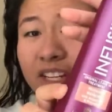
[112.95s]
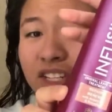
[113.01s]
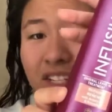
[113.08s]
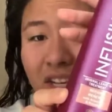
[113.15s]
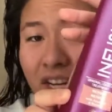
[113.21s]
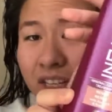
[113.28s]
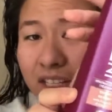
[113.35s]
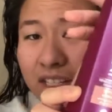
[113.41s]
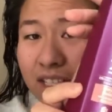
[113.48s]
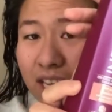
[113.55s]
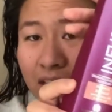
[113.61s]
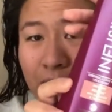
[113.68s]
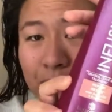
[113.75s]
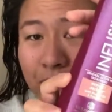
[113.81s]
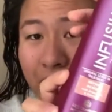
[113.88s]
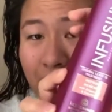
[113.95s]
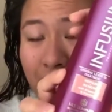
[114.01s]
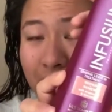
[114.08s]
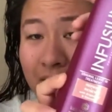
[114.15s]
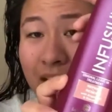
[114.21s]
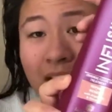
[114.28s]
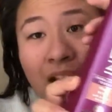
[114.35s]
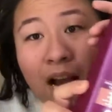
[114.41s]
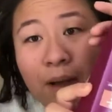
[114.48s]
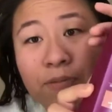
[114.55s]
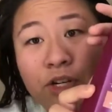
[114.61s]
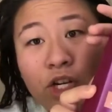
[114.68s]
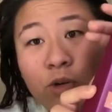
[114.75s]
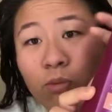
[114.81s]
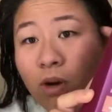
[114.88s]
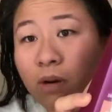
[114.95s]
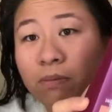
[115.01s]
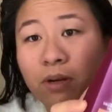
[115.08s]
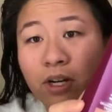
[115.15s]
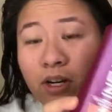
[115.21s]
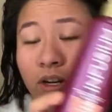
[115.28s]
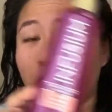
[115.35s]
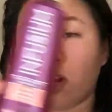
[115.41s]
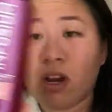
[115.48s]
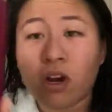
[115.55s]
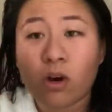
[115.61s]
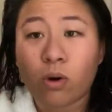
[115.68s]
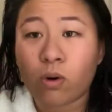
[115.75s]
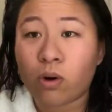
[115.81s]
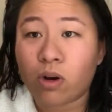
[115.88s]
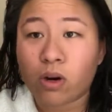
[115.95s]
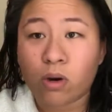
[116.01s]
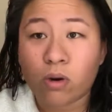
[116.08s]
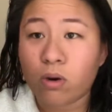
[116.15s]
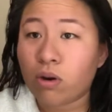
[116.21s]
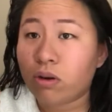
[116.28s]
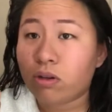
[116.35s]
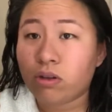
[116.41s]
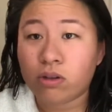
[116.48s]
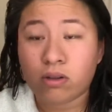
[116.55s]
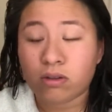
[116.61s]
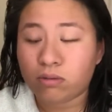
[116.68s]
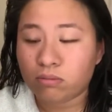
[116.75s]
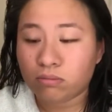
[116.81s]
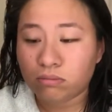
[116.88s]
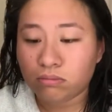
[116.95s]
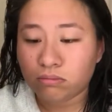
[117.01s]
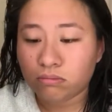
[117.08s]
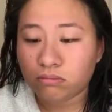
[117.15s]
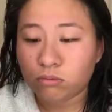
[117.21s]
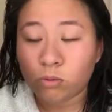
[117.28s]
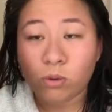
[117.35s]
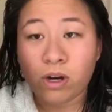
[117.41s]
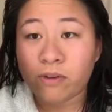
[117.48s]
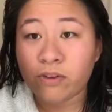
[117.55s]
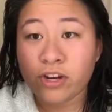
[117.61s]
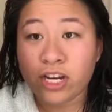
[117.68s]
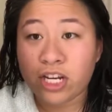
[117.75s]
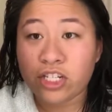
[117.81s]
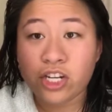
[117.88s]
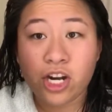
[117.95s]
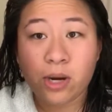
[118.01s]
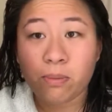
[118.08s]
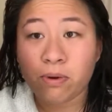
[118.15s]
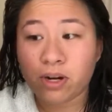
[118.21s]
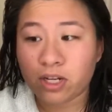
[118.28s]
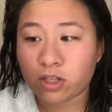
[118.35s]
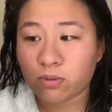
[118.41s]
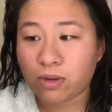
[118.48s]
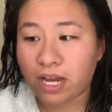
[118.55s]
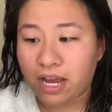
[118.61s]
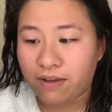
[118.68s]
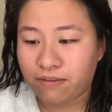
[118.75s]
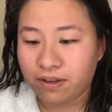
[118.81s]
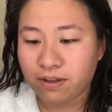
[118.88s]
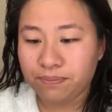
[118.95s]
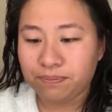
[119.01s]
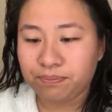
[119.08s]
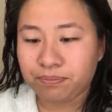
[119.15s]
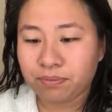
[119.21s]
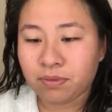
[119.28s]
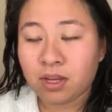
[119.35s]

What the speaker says: And I just got this at the BX. I'm sure Walmart or your wherever you get your hair products would have it.